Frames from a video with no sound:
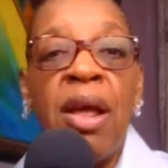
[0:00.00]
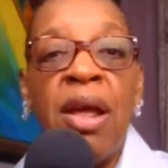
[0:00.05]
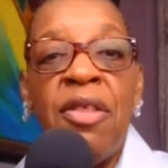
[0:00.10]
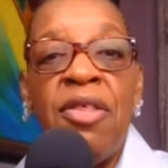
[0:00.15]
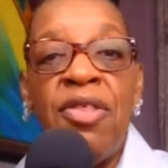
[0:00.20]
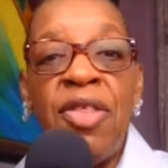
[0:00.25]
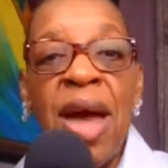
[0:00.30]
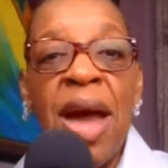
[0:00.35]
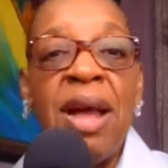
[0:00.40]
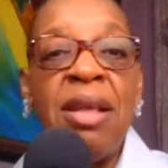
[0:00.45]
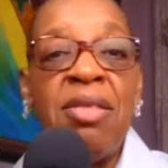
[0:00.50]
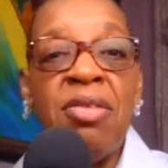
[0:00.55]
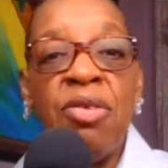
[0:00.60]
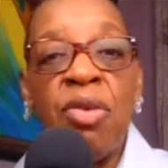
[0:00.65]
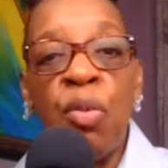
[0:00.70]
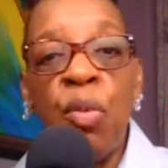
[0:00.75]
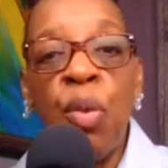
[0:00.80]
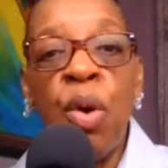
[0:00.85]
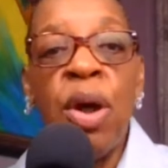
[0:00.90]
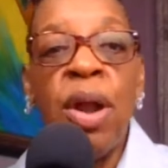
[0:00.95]
That's
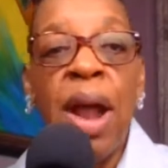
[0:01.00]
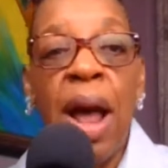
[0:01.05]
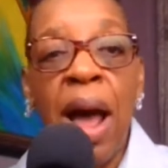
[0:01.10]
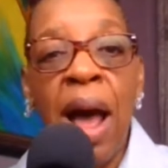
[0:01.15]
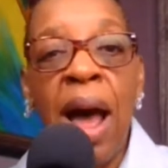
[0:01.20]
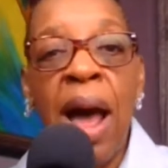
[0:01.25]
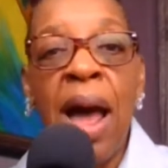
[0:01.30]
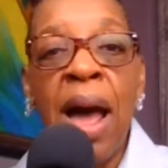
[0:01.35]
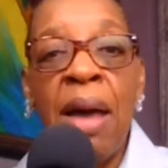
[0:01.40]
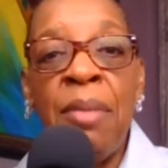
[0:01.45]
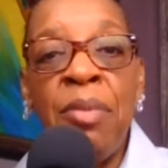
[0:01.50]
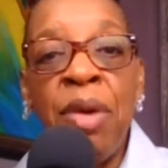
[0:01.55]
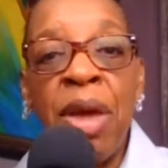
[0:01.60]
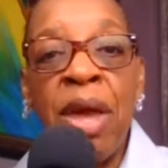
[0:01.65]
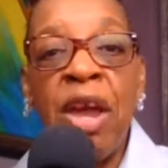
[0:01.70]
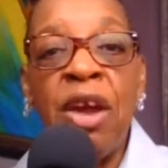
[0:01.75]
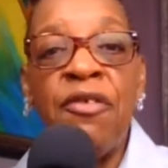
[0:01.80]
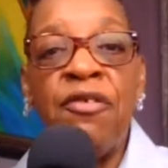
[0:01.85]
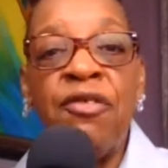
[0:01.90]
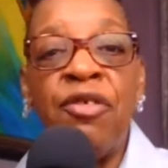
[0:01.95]
what I'm
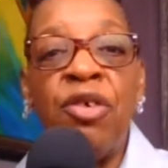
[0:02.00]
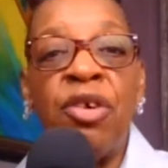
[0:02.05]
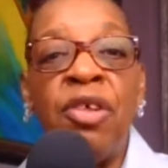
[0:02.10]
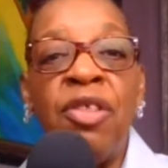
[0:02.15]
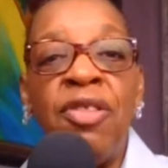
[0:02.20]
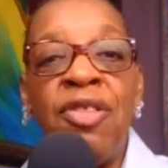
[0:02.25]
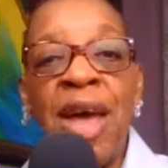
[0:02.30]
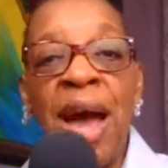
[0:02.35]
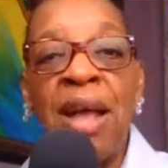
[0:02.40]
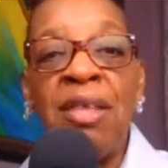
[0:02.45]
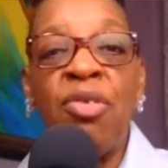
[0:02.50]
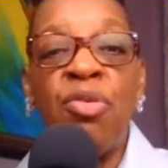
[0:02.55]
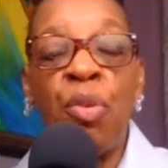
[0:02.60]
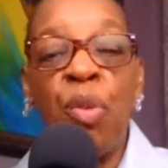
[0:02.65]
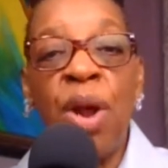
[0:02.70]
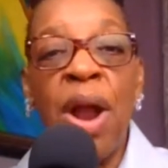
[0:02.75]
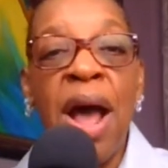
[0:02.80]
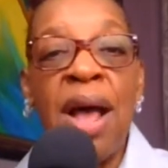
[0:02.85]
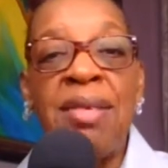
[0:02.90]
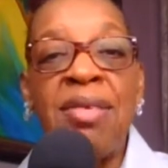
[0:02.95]
here for. That's
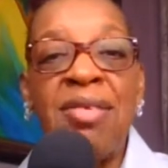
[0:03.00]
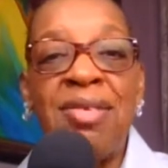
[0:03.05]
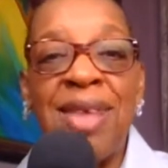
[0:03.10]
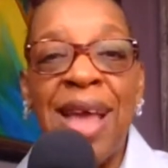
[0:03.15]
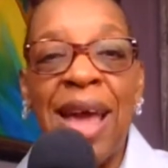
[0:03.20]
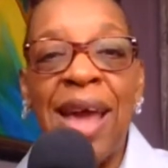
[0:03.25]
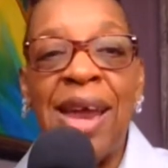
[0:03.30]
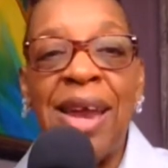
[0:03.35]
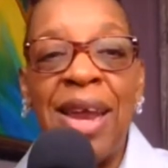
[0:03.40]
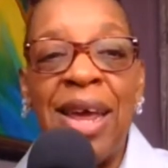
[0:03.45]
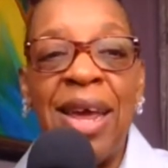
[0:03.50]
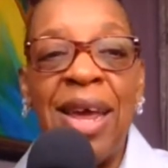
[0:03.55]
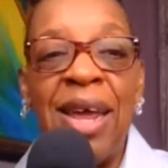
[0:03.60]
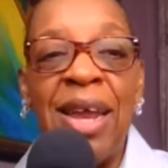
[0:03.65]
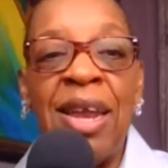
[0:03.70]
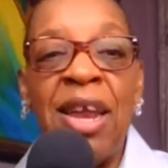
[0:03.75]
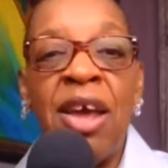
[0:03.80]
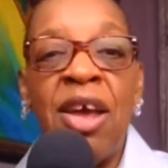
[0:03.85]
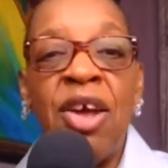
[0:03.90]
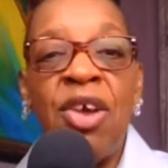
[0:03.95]
what I stand
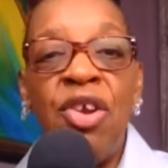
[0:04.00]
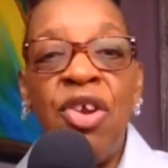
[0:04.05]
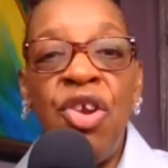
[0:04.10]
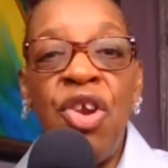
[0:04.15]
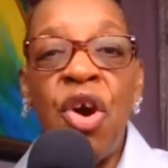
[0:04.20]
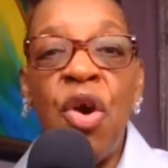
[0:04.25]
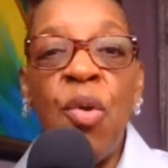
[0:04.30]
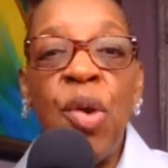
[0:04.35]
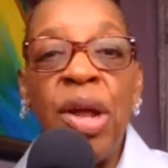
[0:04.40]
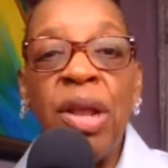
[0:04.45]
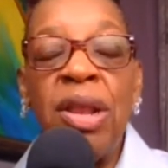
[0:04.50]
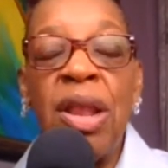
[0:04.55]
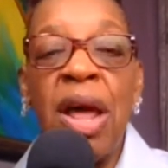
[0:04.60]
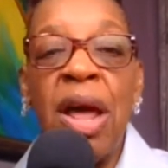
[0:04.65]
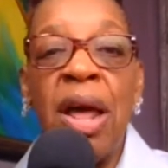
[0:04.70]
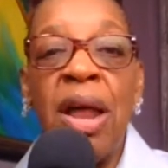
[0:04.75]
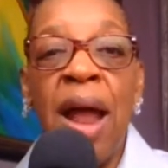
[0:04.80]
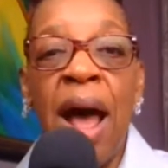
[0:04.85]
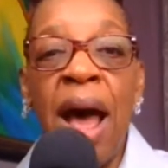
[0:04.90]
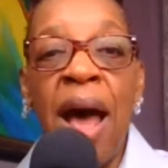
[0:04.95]
in, knowing
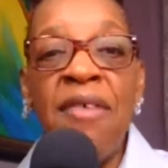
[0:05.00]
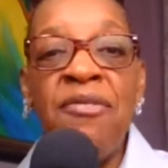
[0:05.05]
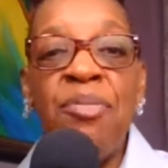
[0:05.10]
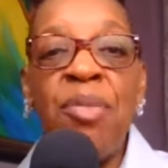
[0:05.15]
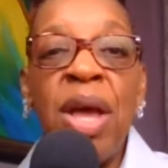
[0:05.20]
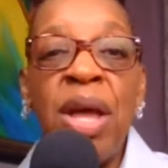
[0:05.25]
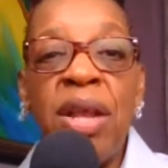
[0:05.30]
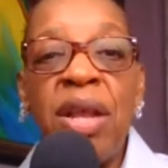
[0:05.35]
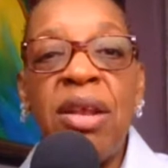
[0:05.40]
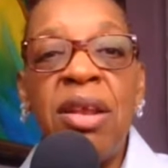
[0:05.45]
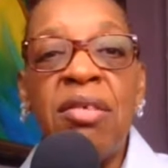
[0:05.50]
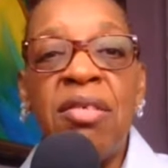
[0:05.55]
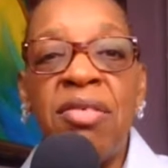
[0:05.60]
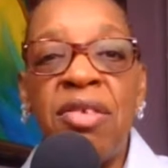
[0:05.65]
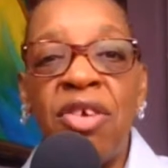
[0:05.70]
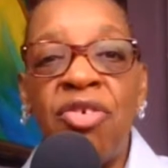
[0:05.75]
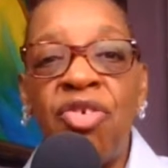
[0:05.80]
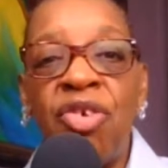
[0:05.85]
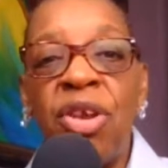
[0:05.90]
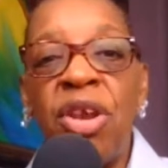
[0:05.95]
that I've made the
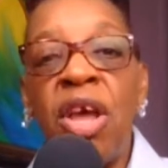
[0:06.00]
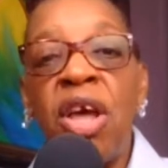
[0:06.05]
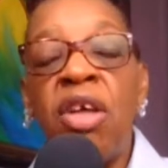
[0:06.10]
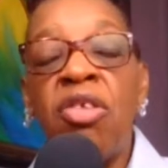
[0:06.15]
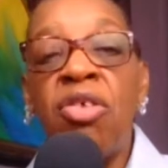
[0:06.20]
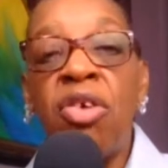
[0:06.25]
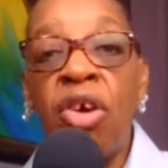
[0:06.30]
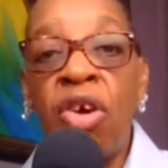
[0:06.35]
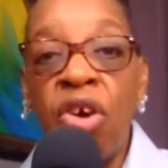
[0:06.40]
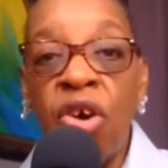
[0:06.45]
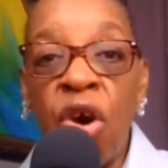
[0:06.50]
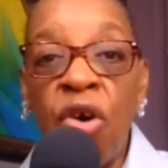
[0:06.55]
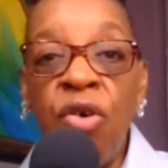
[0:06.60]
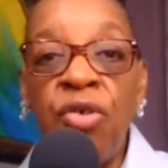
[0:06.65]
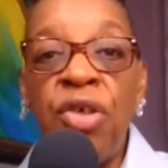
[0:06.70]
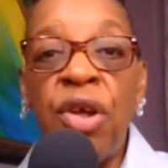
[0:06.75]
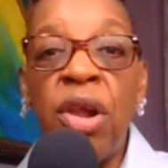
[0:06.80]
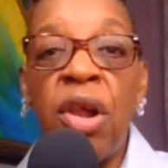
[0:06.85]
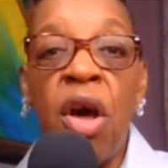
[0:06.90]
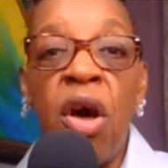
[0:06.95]
decision to go
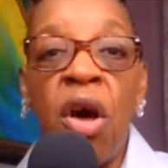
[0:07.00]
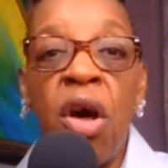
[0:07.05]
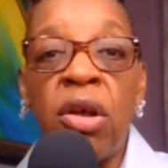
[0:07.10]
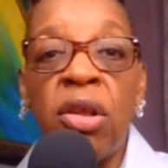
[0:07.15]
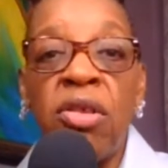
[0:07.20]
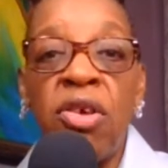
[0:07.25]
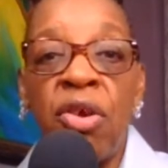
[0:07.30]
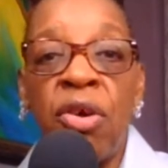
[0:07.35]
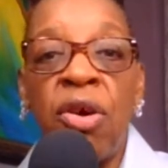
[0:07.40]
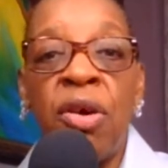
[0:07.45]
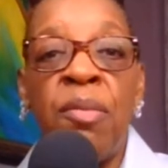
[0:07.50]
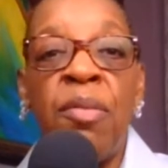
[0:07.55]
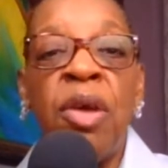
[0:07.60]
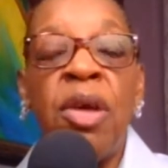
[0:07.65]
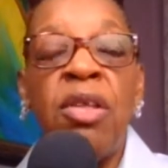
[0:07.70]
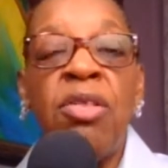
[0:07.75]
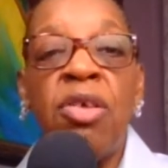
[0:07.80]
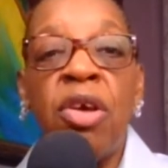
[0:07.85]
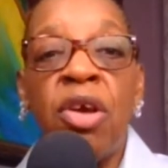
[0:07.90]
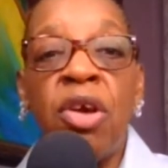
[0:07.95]
the long term,
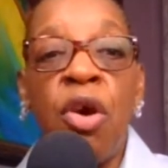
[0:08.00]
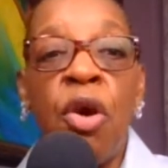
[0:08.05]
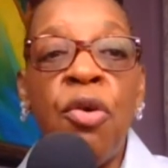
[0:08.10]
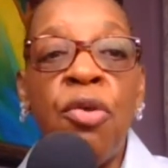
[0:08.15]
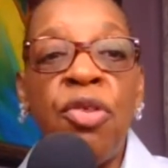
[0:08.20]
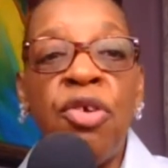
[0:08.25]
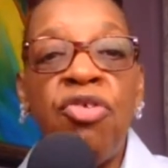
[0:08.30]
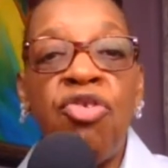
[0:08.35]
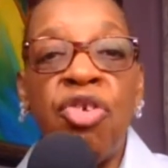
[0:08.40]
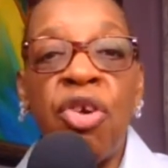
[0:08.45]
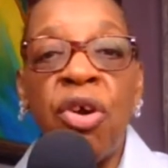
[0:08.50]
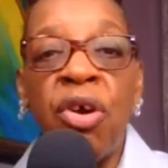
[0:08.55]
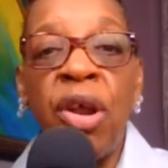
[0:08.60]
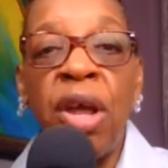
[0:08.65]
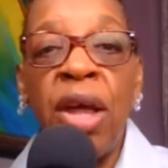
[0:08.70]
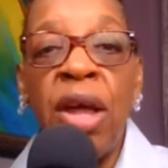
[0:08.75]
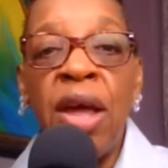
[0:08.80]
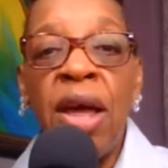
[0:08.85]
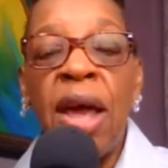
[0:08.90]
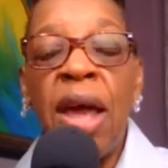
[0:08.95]
to go the
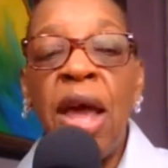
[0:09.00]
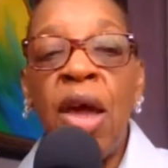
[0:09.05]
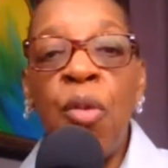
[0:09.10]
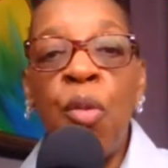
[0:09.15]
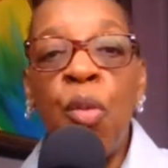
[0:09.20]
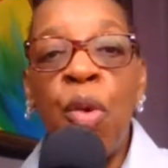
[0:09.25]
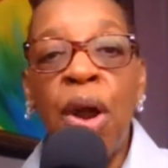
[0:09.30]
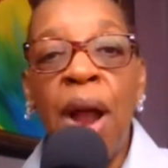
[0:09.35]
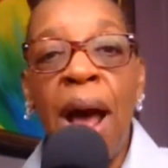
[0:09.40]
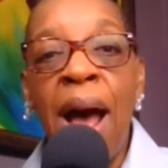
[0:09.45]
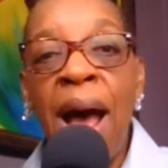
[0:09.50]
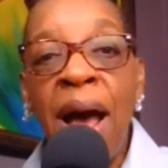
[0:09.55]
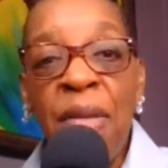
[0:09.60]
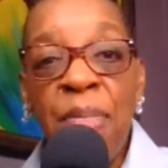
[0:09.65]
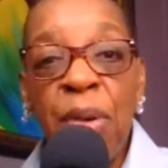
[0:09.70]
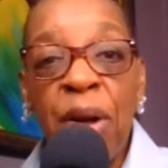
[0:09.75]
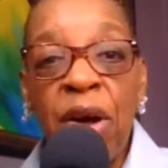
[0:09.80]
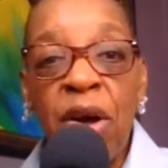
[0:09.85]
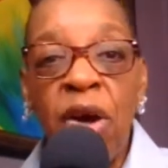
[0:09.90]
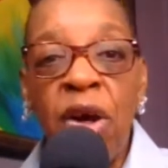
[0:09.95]
journey in what I've
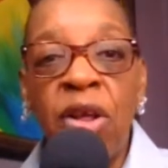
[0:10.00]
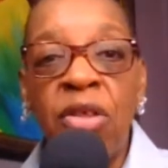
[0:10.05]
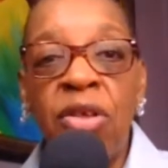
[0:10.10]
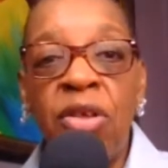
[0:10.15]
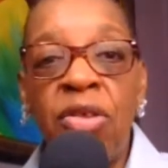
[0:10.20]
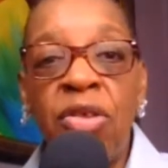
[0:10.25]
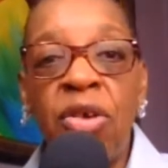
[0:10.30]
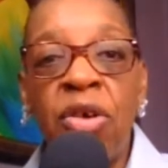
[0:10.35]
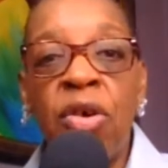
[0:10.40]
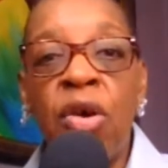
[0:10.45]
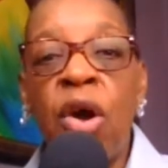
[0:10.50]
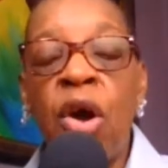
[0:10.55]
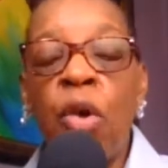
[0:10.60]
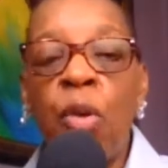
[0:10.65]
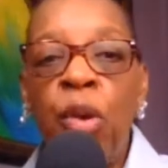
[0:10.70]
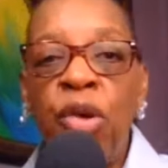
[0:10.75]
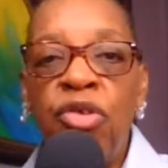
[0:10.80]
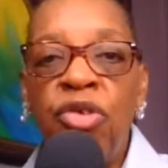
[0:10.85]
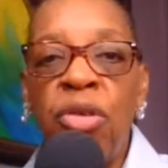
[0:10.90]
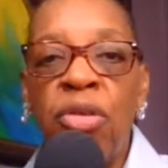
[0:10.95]
been called to do,
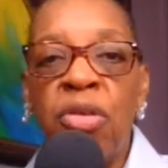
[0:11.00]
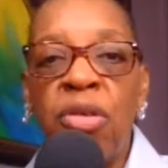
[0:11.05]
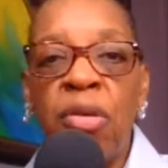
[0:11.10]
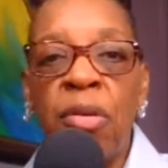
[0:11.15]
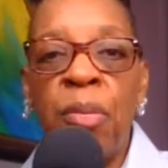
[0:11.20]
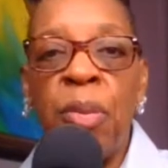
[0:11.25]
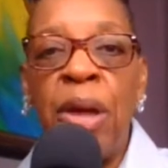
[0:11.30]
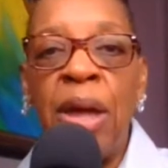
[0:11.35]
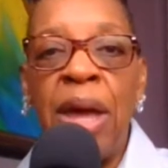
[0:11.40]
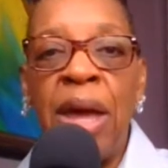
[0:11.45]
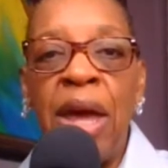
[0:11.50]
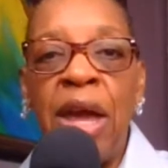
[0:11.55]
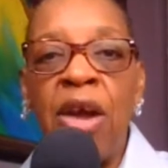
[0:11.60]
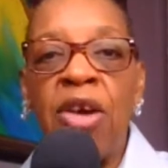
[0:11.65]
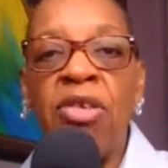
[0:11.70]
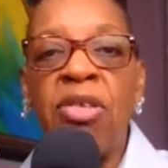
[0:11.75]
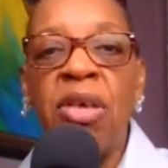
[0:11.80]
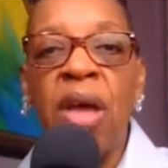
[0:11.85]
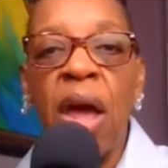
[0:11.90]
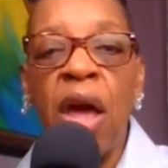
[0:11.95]
which is to be here
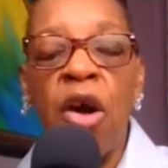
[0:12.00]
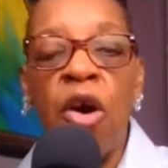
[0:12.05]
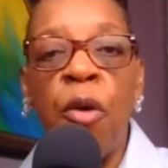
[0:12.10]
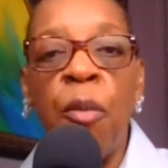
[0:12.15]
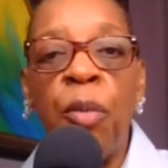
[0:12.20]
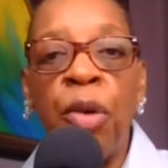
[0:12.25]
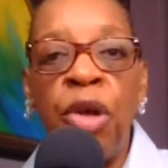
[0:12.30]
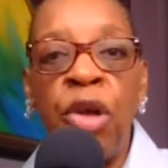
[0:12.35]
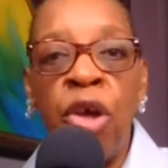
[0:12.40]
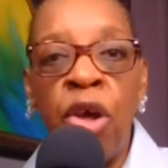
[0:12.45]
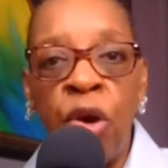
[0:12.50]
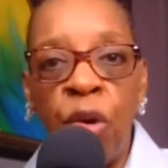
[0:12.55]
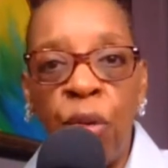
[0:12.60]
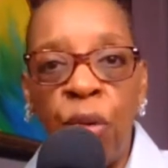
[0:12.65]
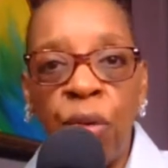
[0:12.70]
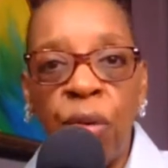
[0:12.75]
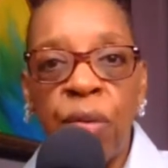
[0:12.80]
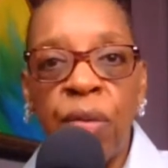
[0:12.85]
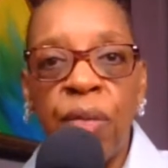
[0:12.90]
to help you